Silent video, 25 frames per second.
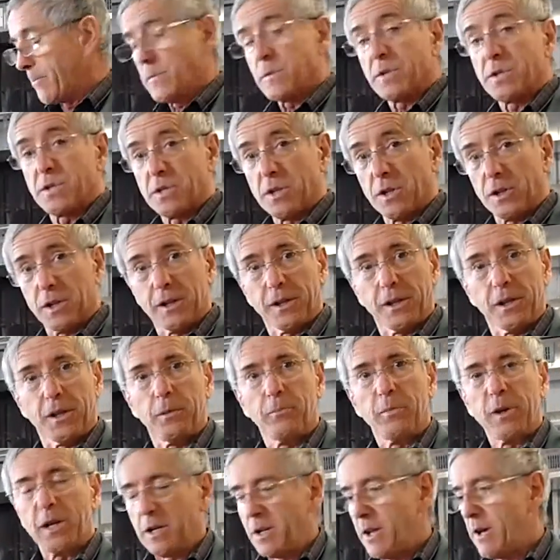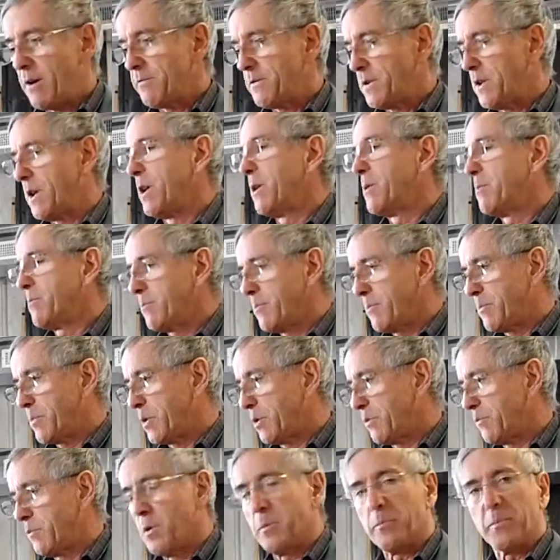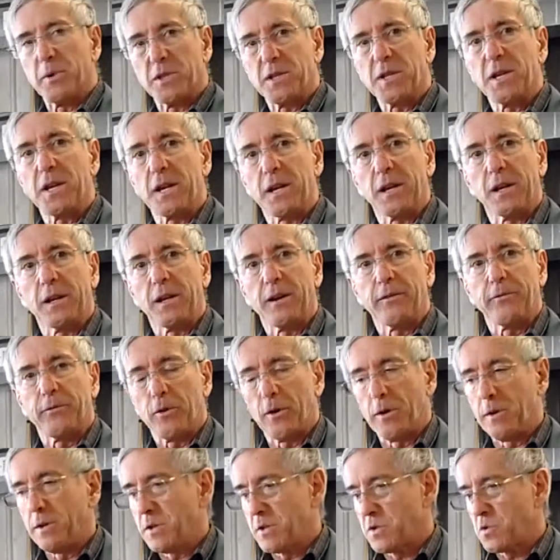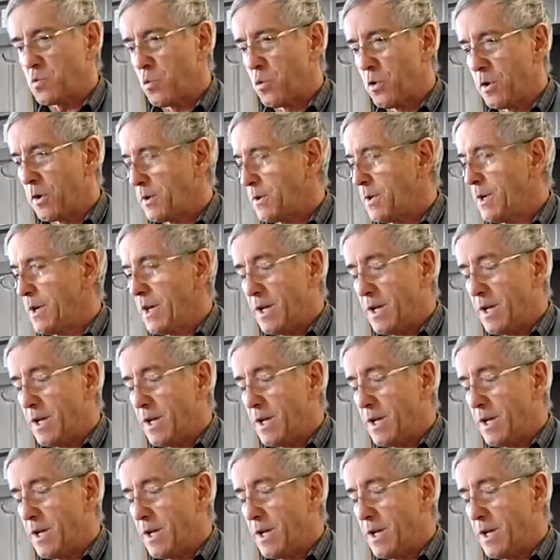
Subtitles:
Still a little bit left in, beautiful patina left on this wood.